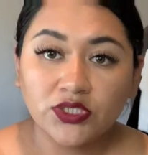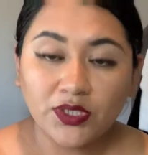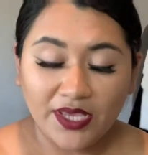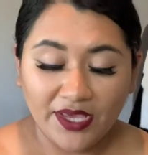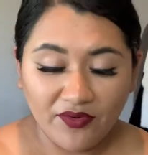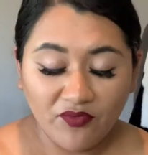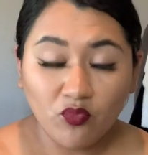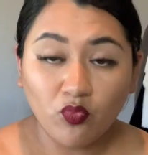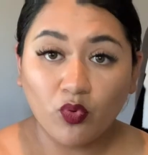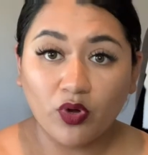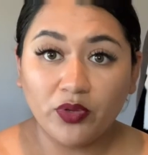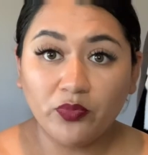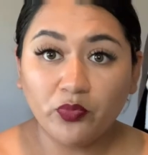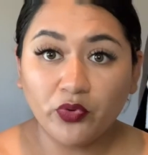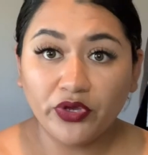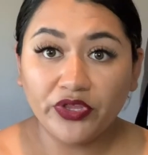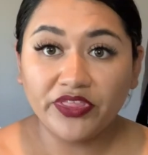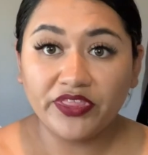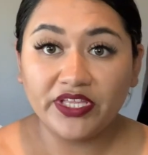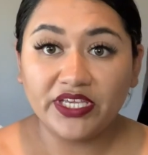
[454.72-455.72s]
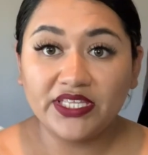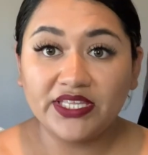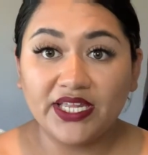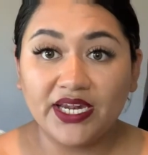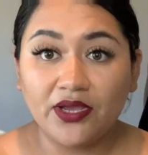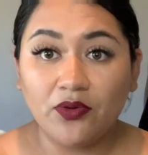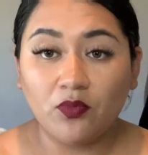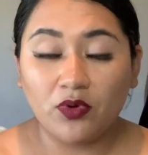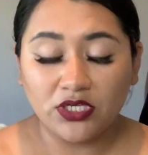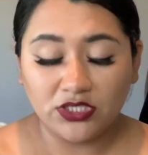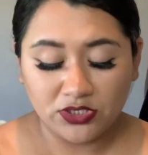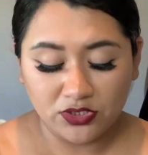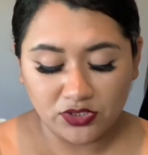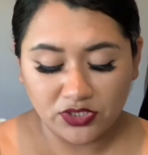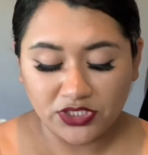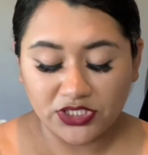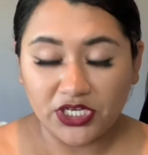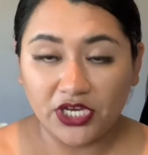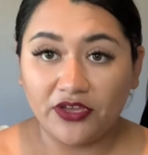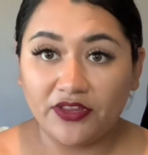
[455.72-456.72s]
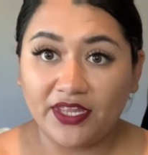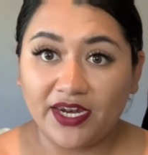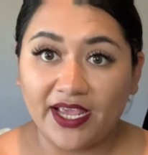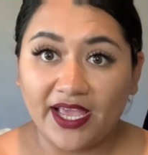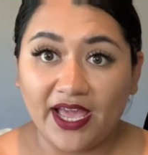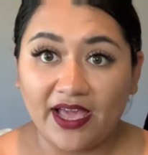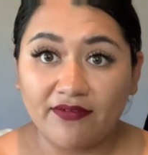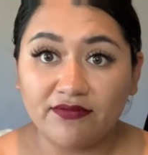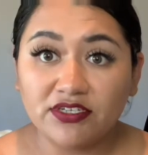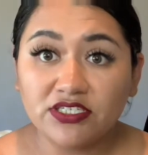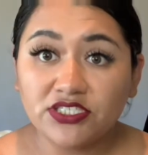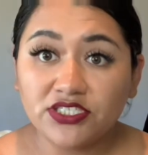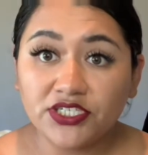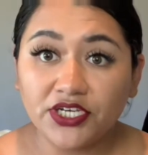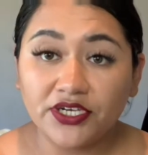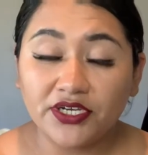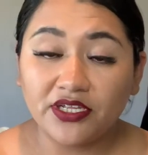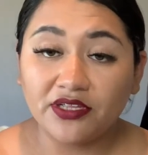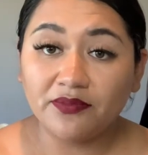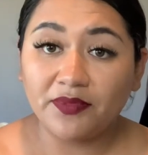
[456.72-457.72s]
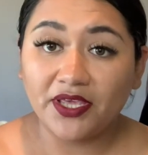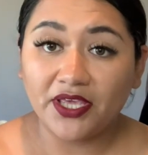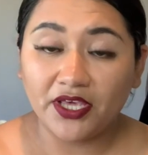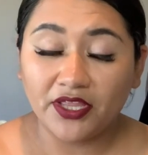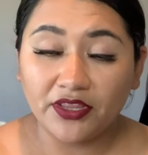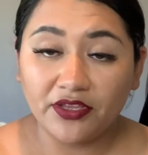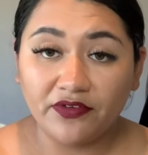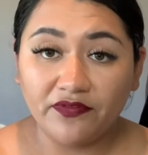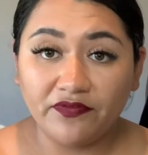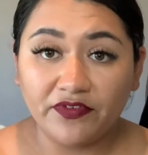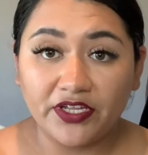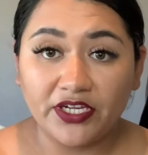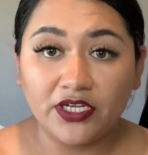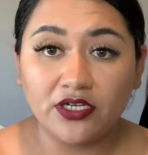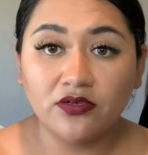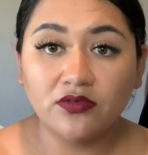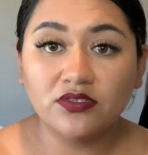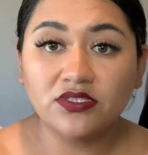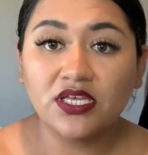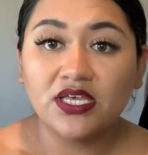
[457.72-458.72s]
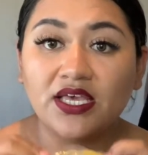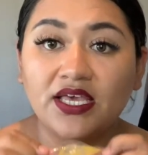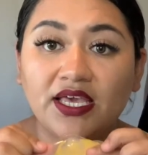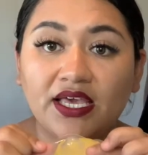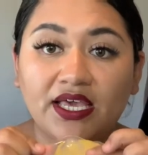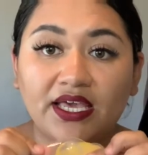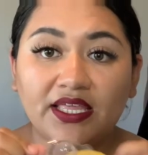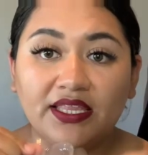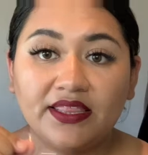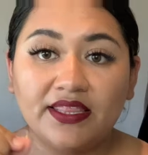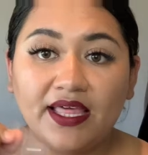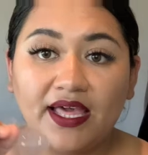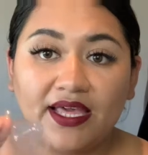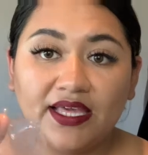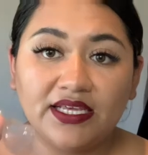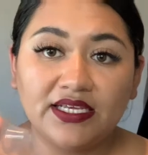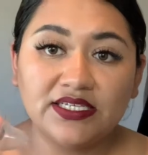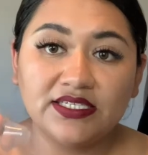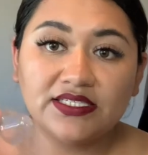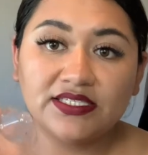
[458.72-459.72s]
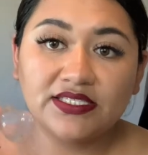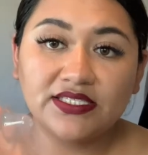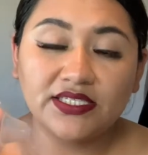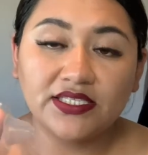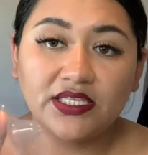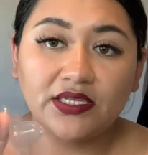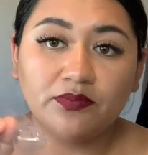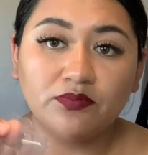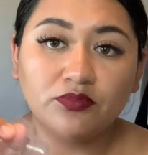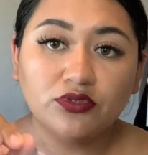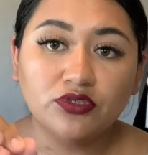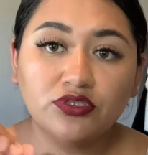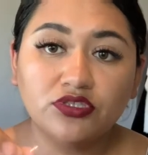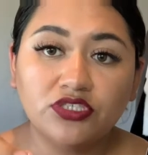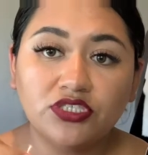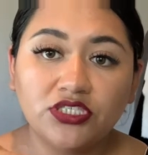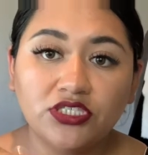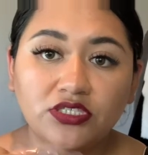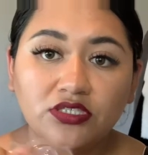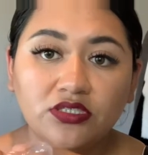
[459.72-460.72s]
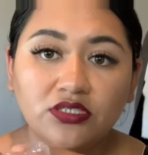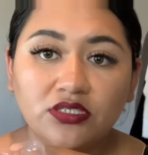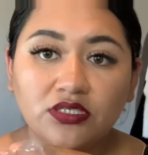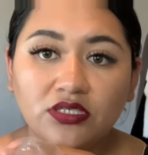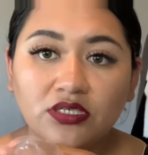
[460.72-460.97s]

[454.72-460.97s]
So I have one more thing that I want to share that I haven't shared in my other videos, and that is the nipple shield.